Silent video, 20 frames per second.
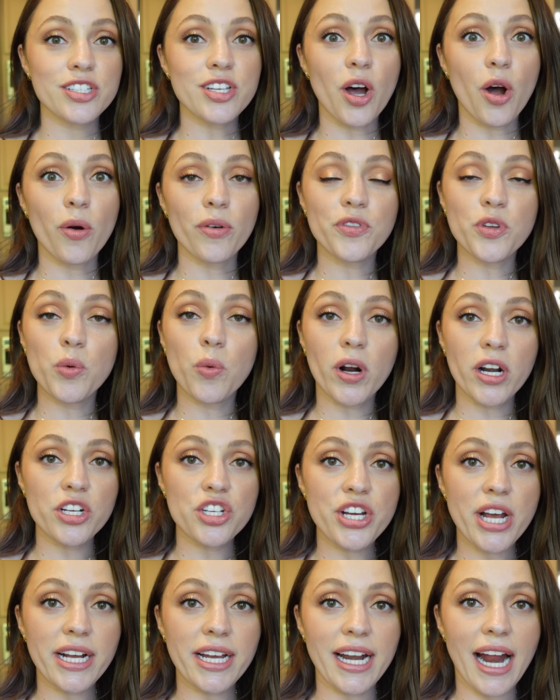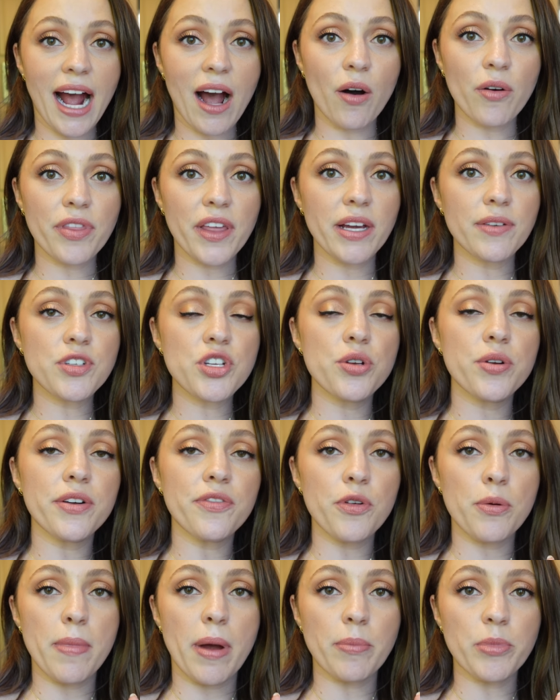So if you want to check it out, they have 2
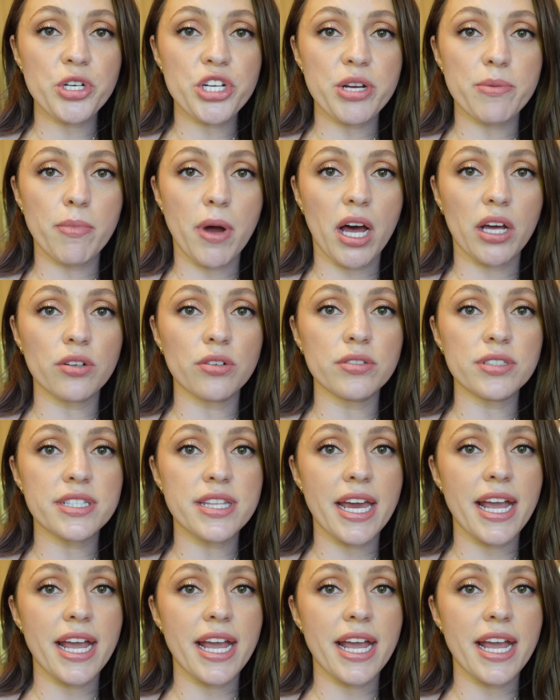different membership models.